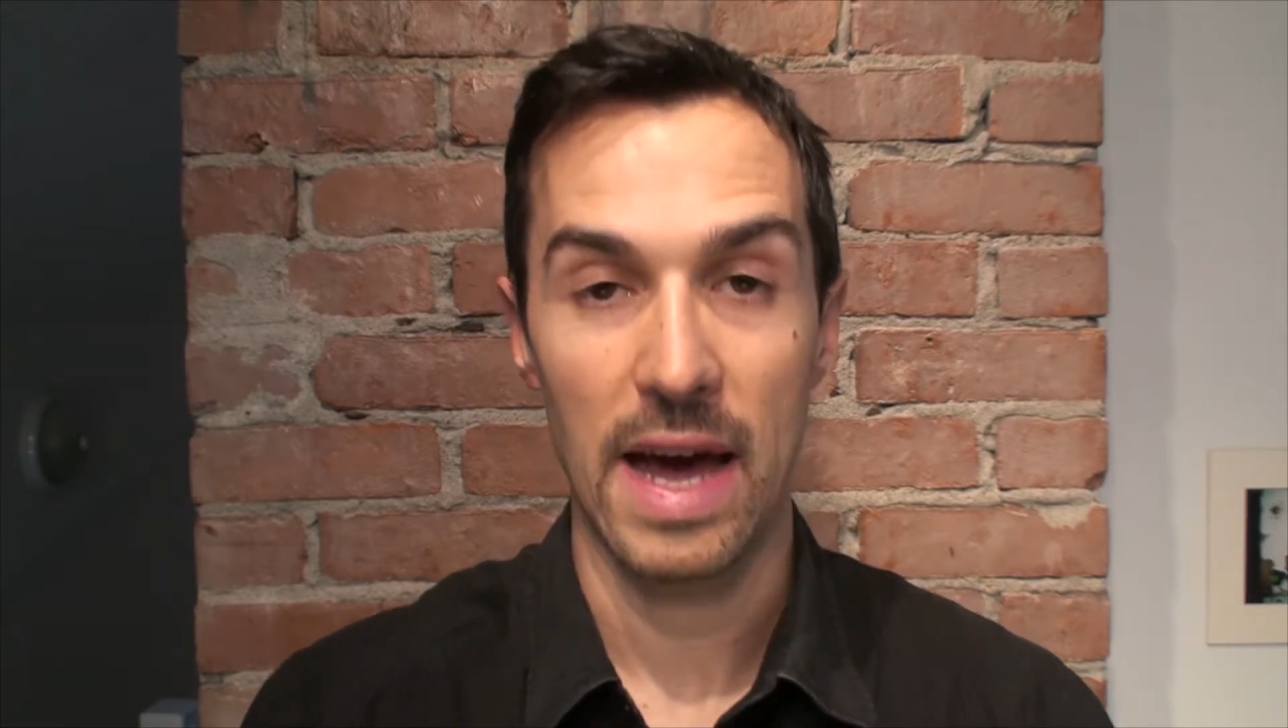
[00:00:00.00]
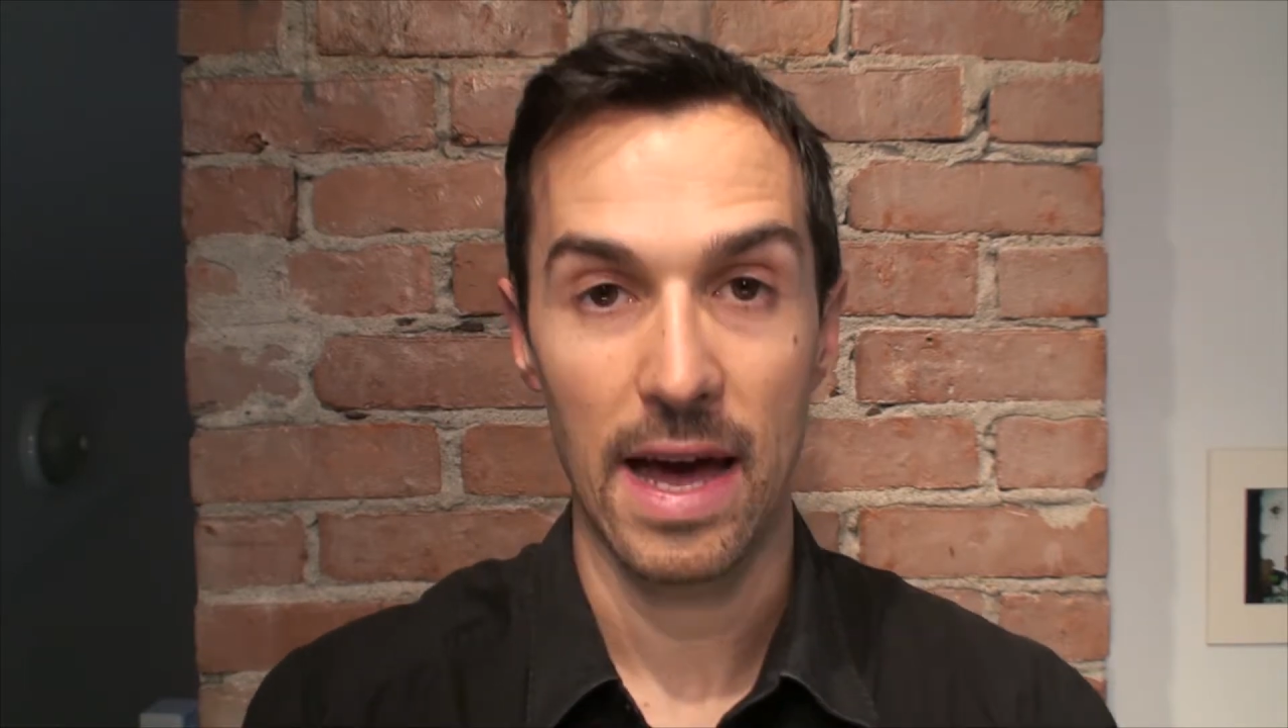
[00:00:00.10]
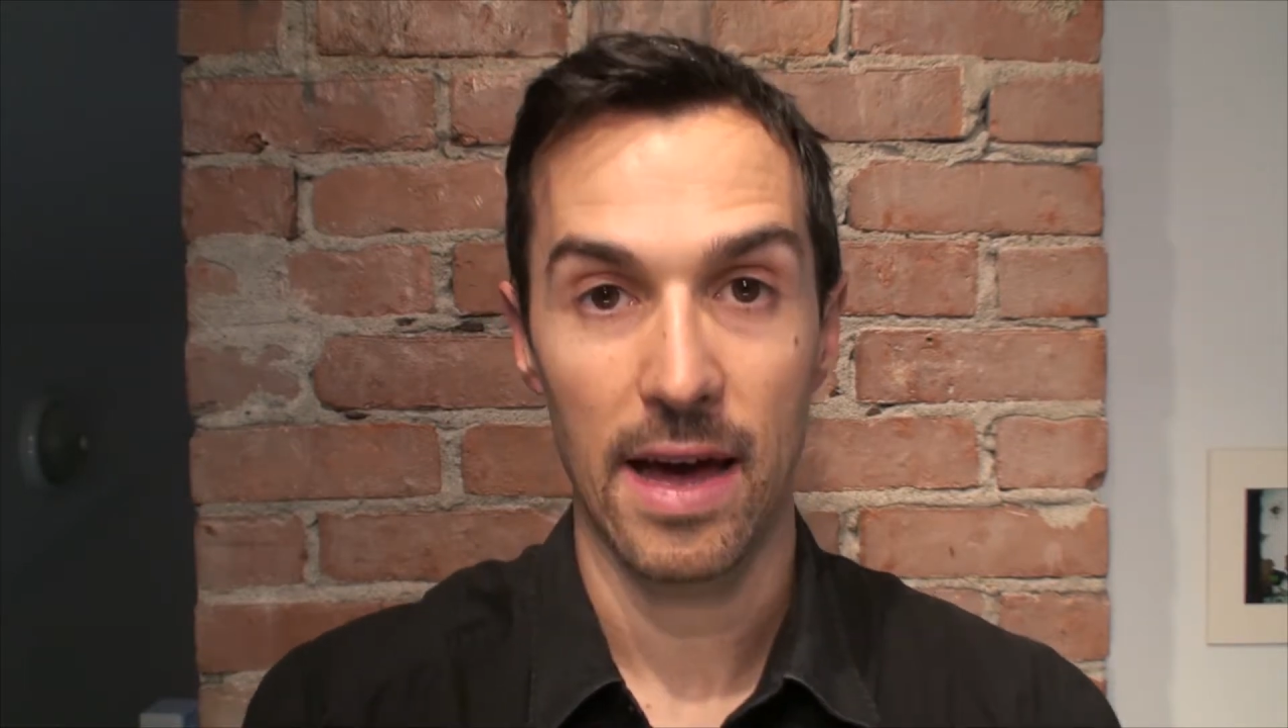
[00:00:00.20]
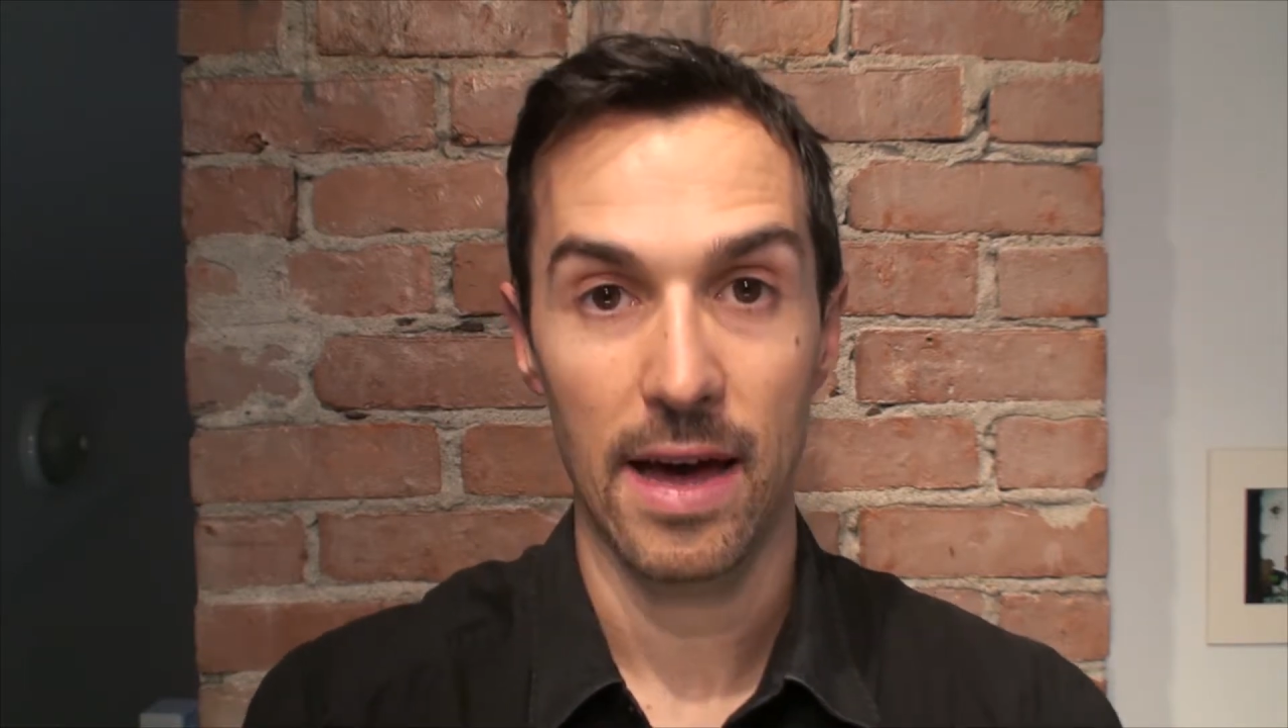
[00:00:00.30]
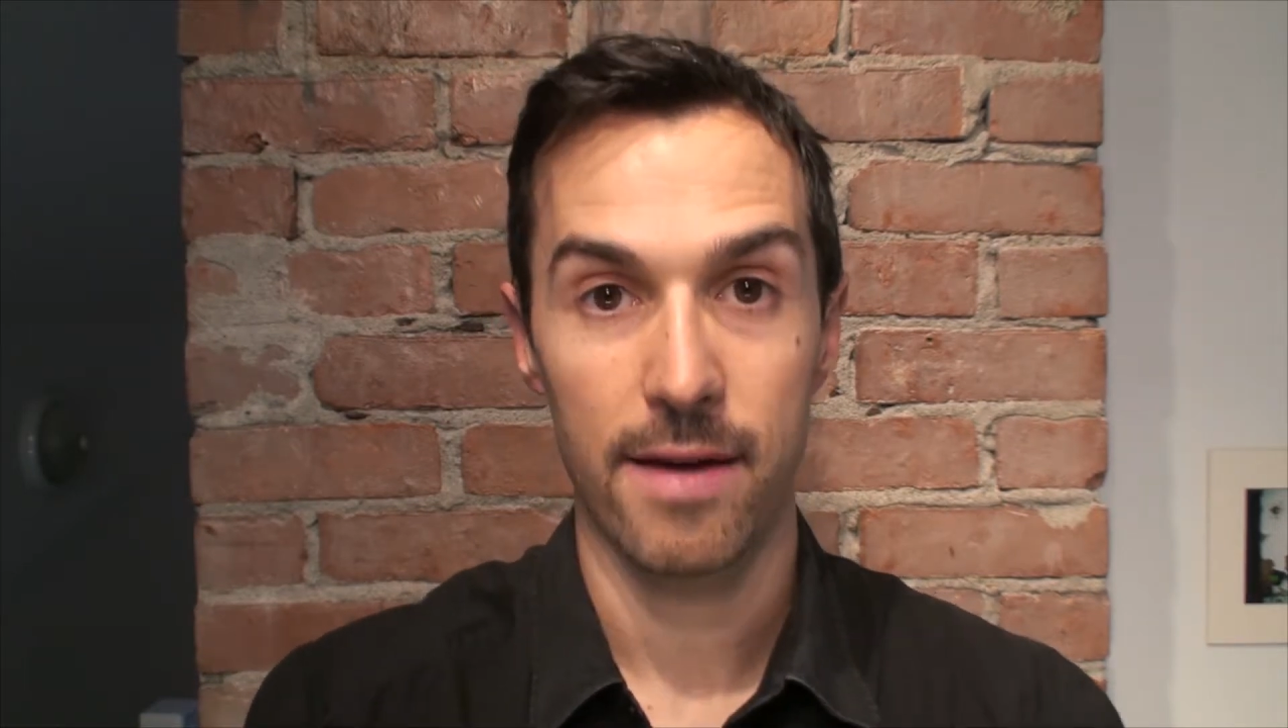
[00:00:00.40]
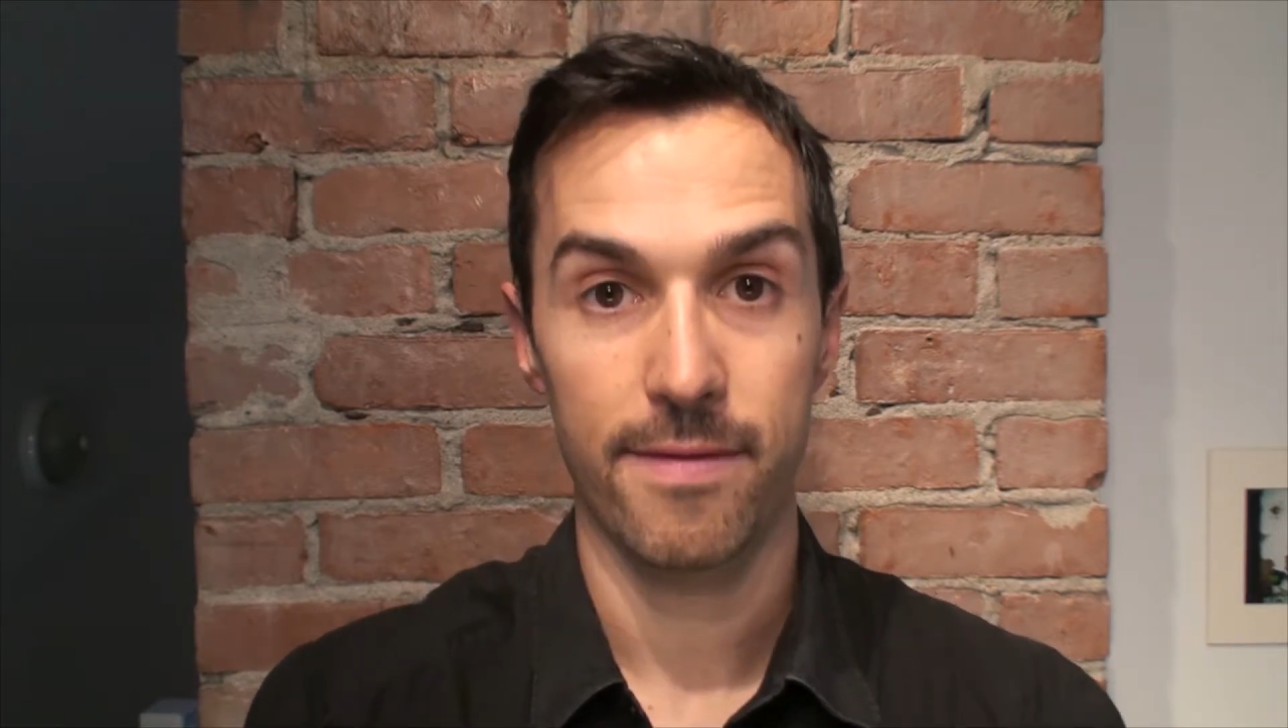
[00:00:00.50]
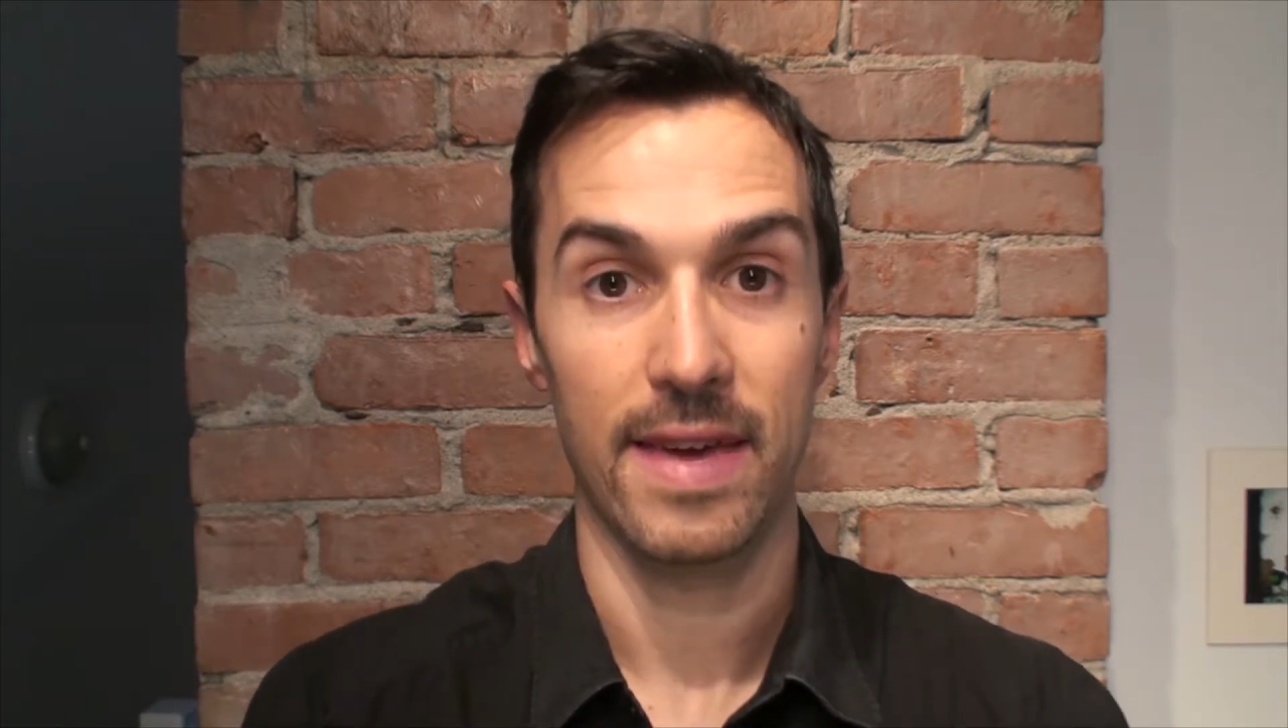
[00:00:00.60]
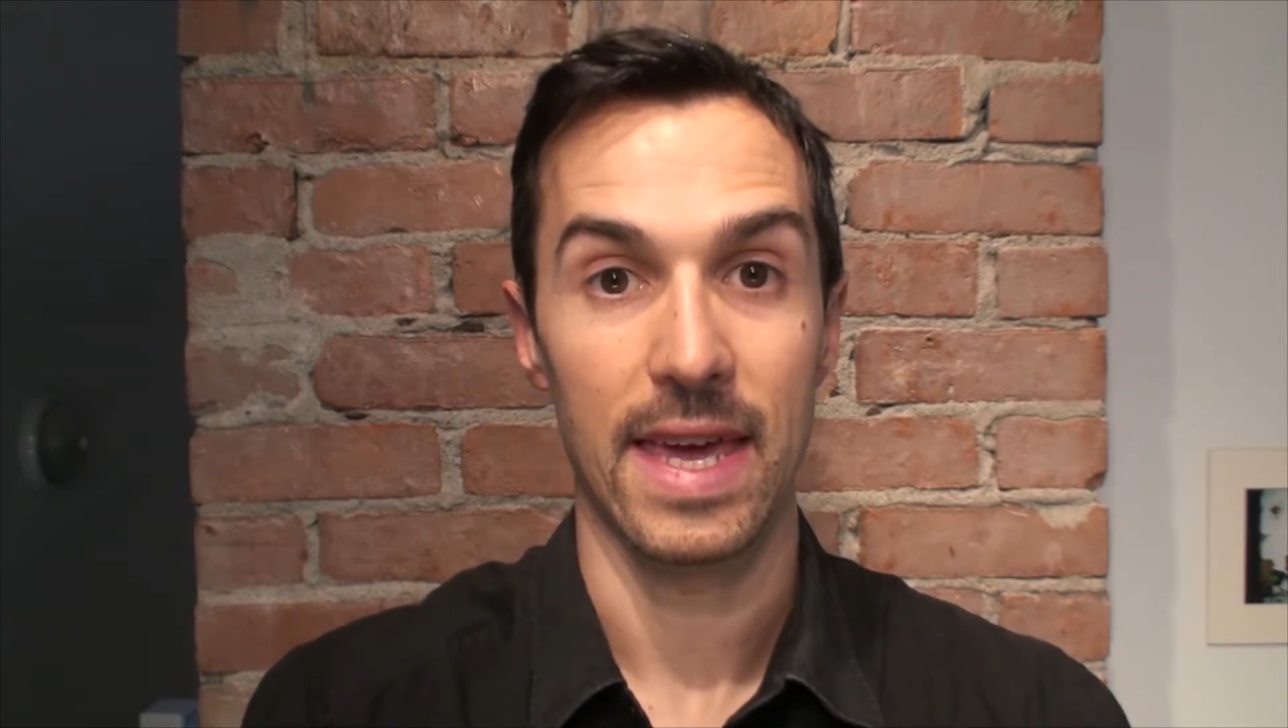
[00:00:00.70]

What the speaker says: have